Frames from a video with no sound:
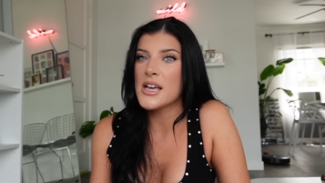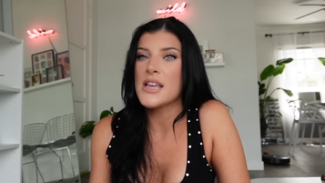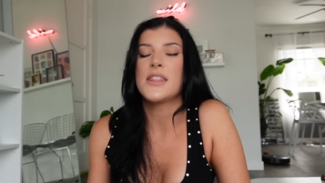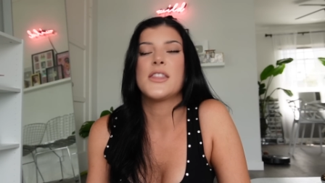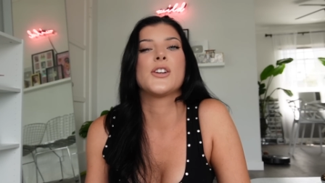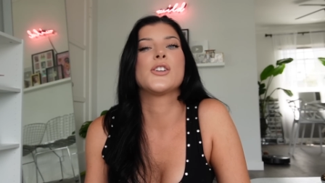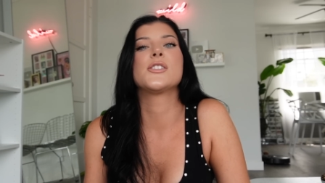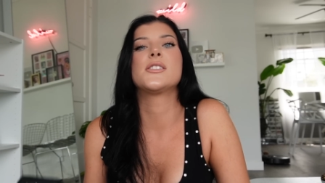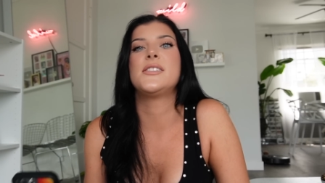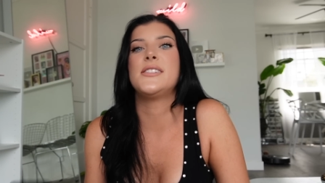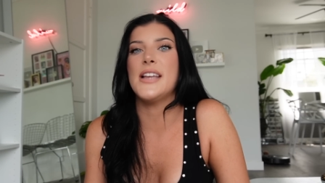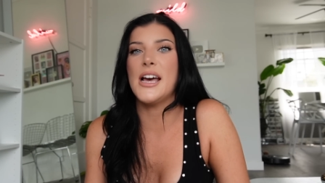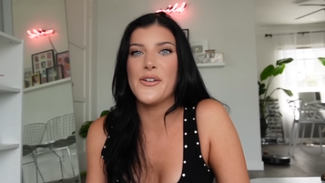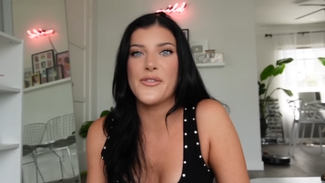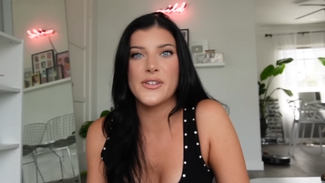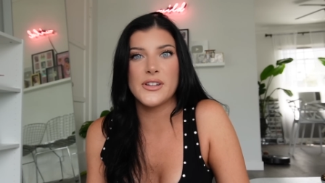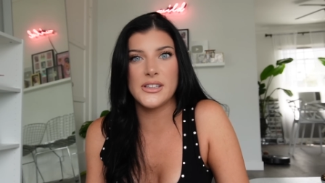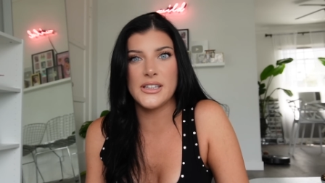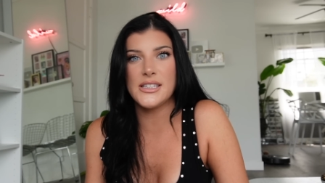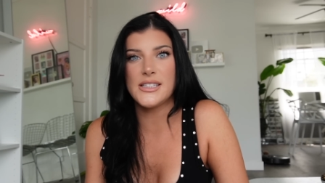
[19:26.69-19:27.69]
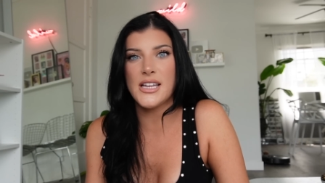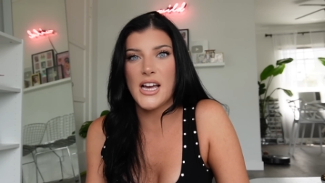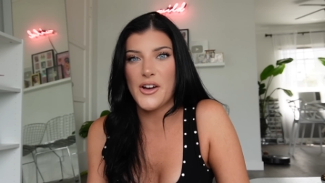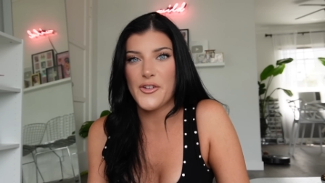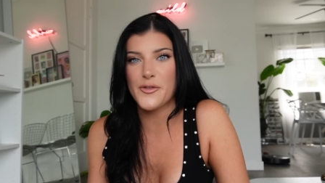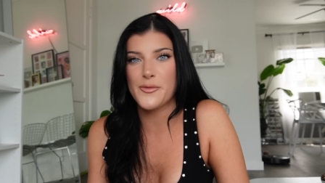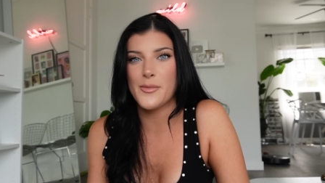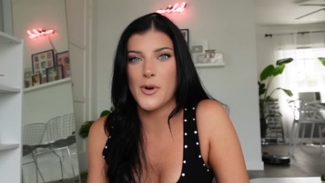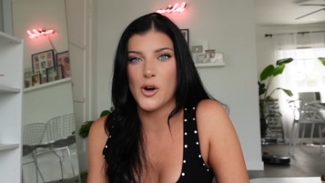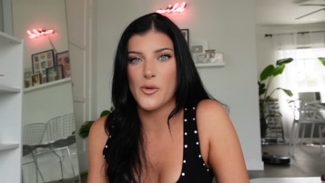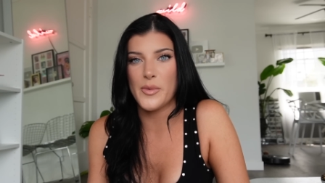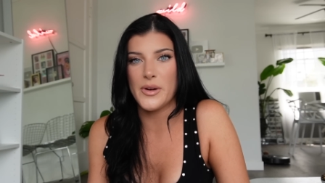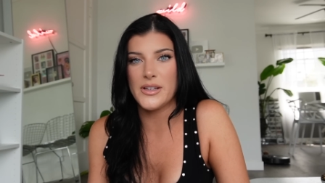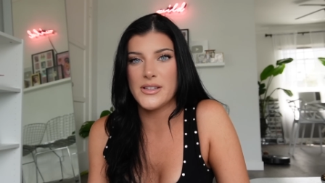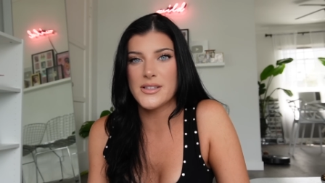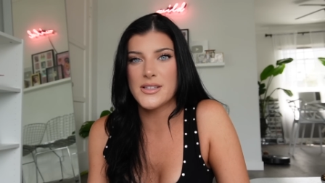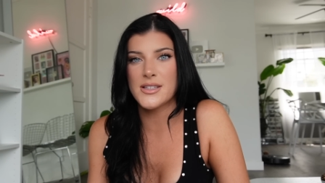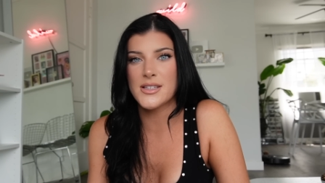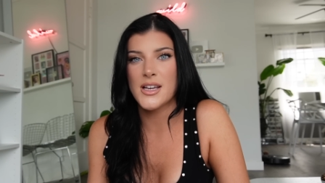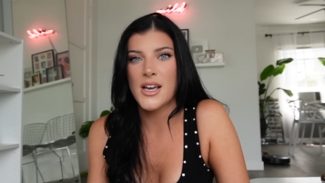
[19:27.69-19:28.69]
There's definitely tough
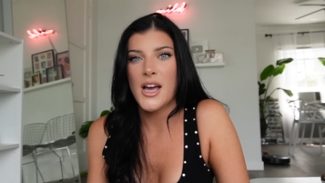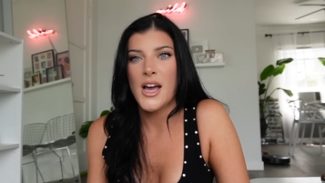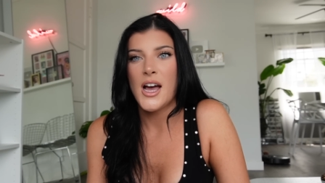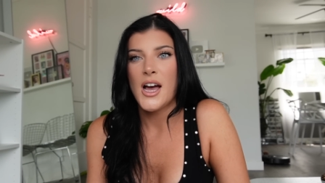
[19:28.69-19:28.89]
moments.